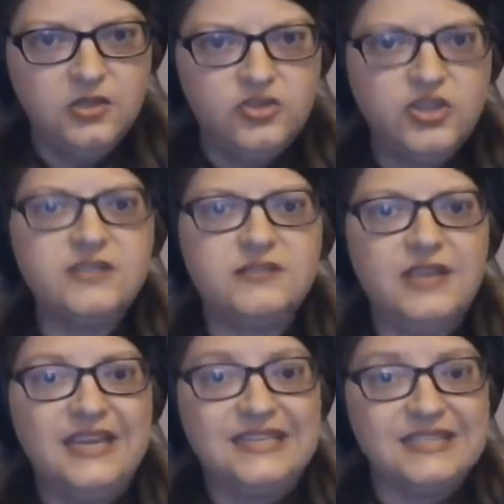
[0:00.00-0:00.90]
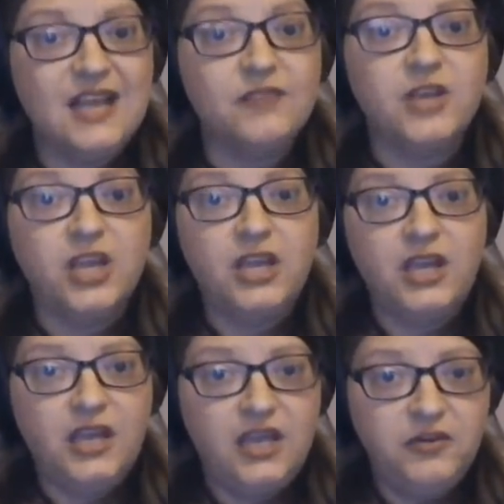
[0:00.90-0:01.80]
just in itself
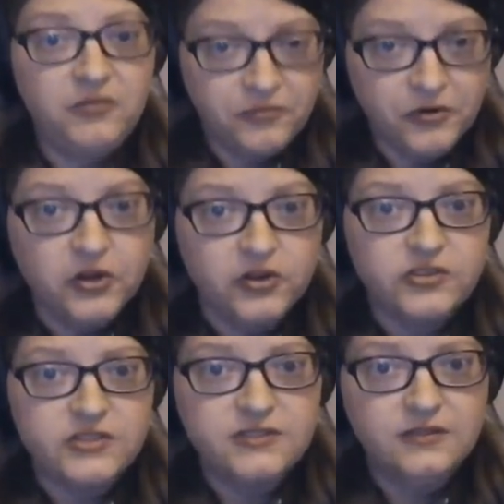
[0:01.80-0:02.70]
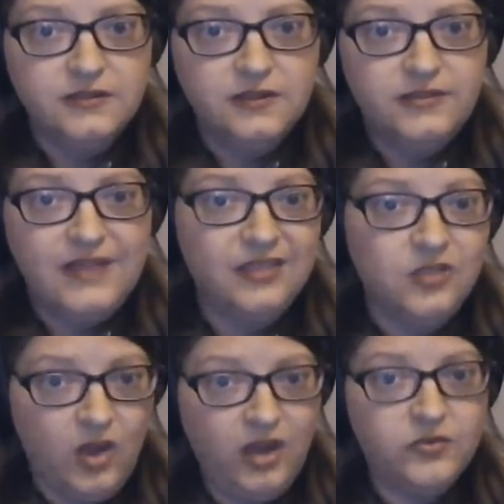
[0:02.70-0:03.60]
infers that
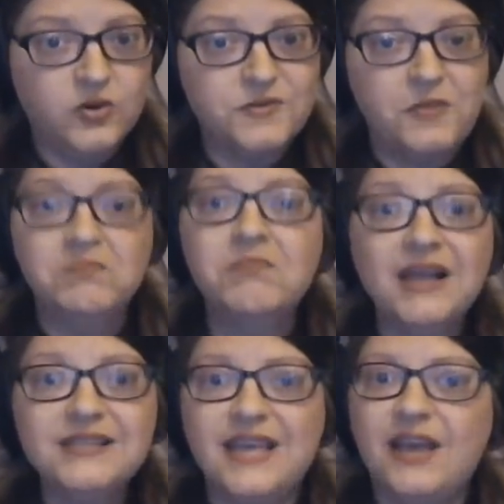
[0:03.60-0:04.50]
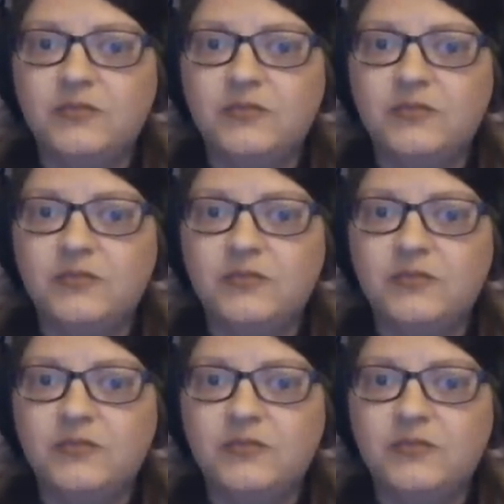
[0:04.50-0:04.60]
law enforcement must have